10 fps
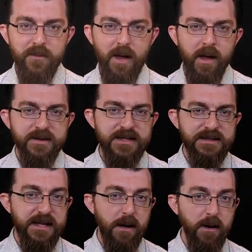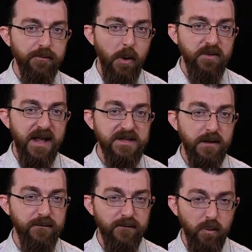Since the Earth rotates a
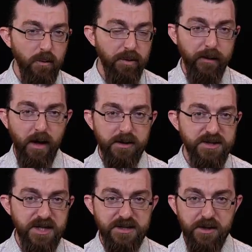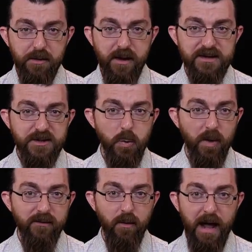full 360 degrees in
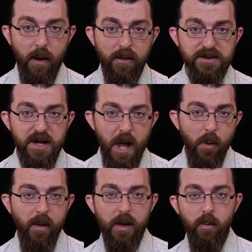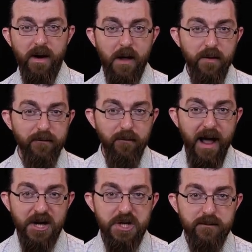24 hours, we can work out the
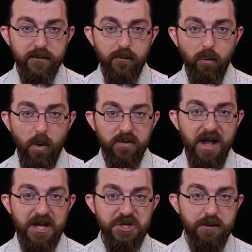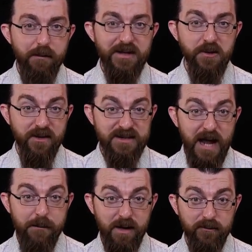fraction of a full rotation based on the
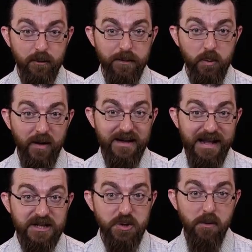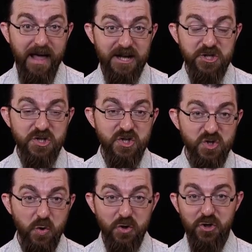time interval between each location's
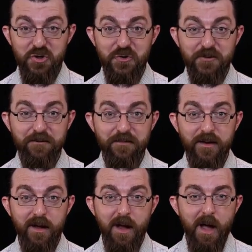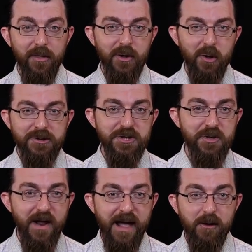solar noon. The
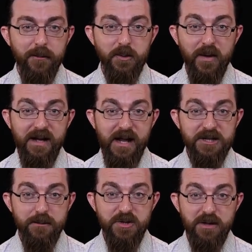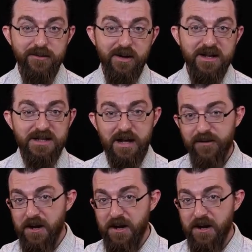longitude angle between each observer is given